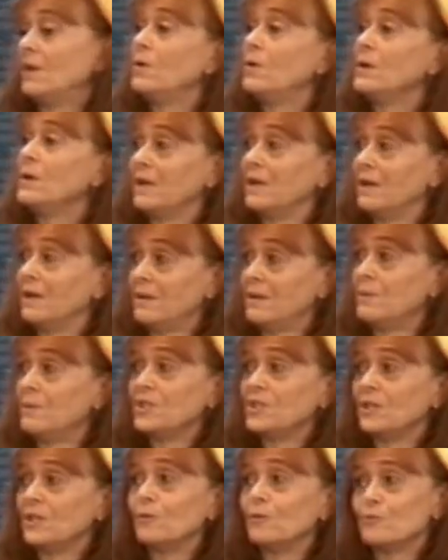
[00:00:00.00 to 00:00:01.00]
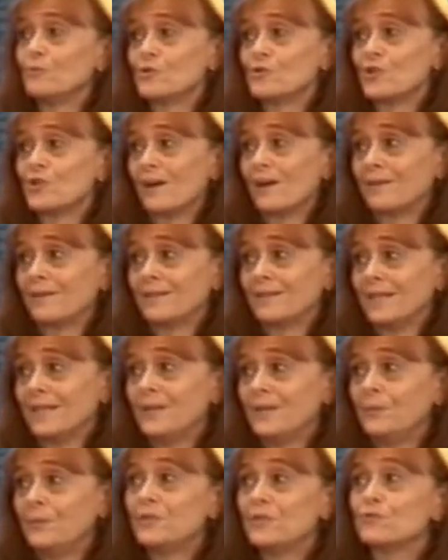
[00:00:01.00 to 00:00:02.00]
Oh yeah, it was a culture shock the
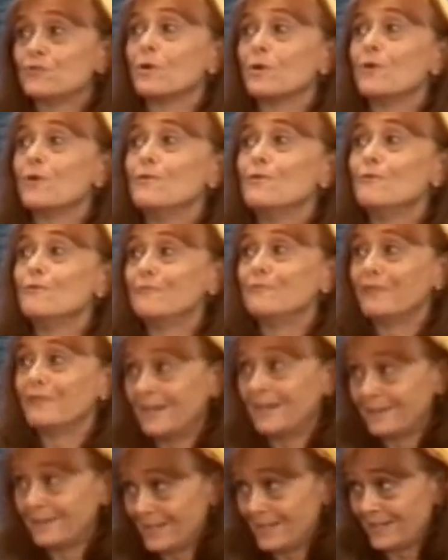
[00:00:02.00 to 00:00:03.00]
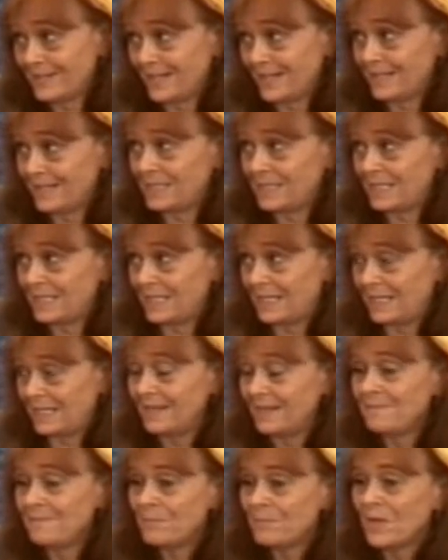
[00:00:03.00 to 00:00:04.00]
day we drove into
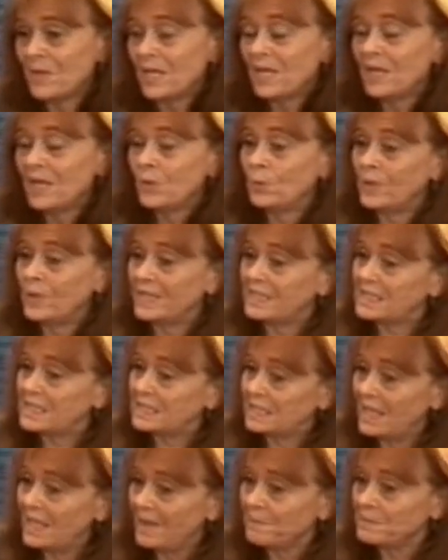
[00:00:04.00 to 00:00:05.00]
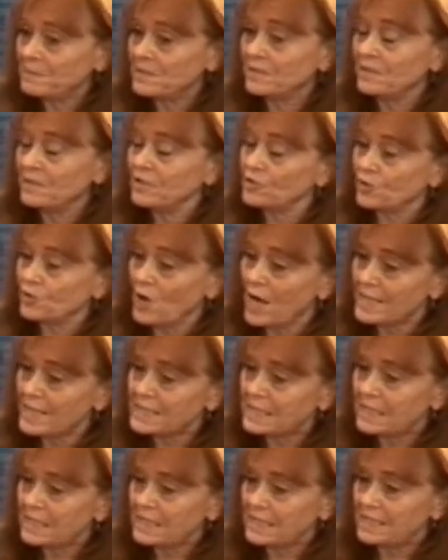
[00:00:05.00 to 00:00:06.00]
Tennessee. We slept in the
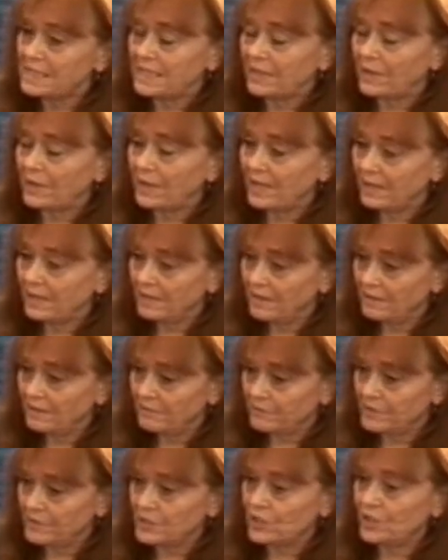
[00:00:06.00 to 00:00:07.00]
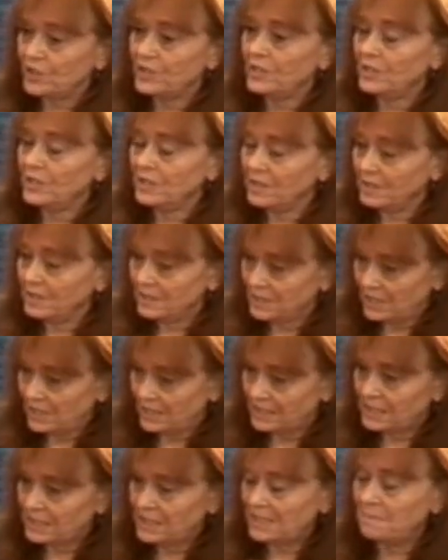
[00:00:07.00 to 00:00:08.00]
Tri-Cities area, Virginia and
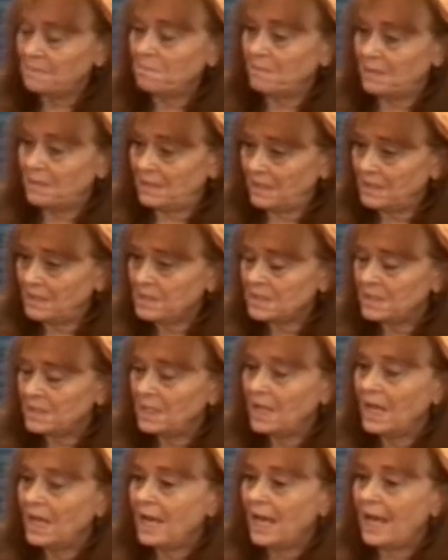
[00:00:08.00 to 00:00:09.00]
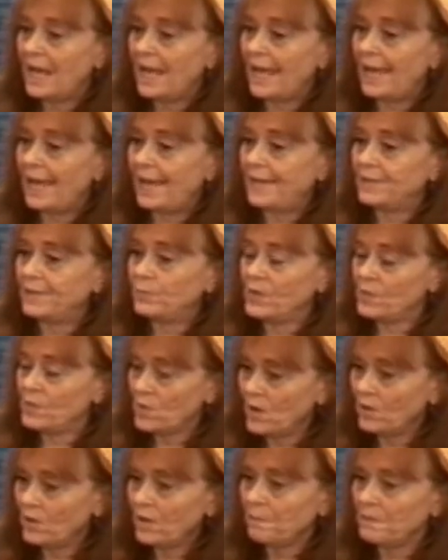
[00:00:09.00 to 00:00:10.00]
Tennessee meet, and we
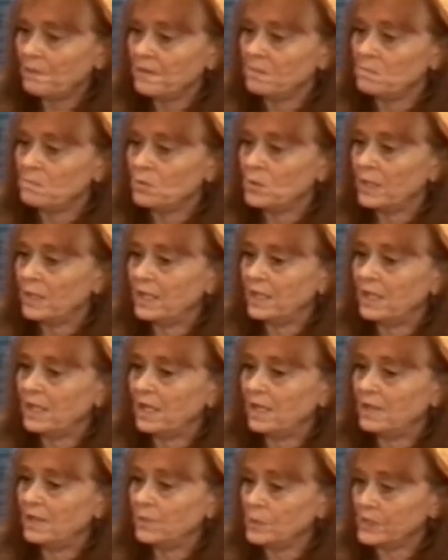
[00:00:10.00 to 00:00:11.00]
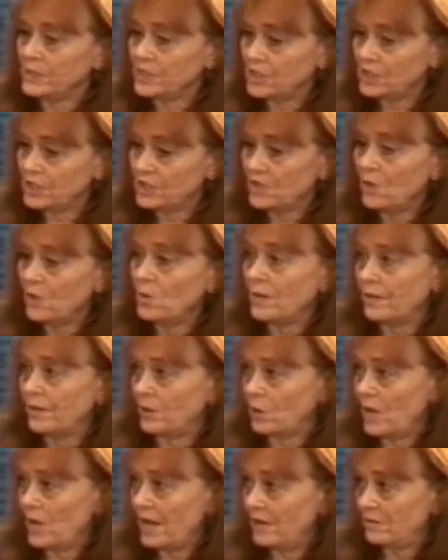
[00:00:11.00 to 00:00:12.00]
woke up in the morning and there was snow on
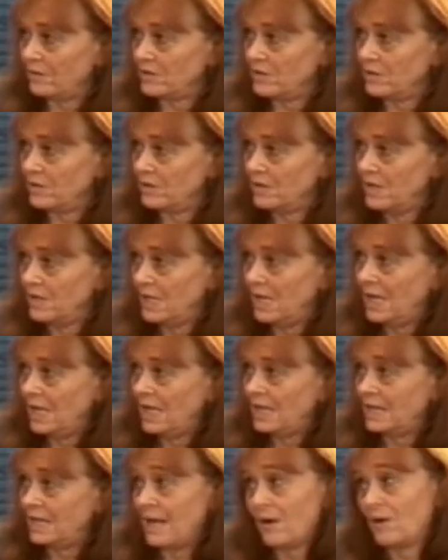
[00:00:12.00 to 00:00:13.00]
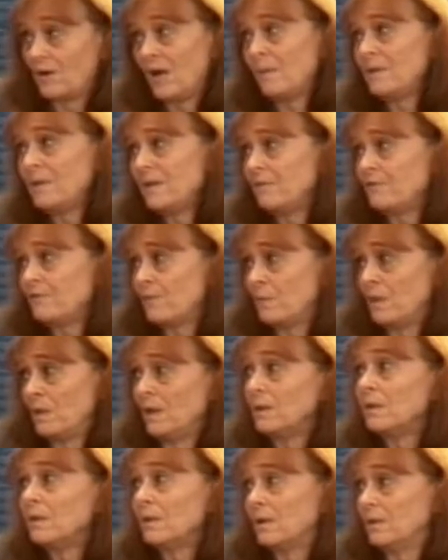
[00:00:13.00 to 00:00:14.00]
the ground. Now, coming from
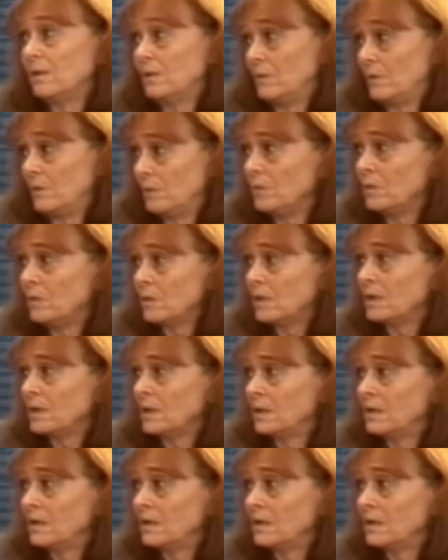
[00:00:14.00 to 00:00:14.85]
Ithaca, New York,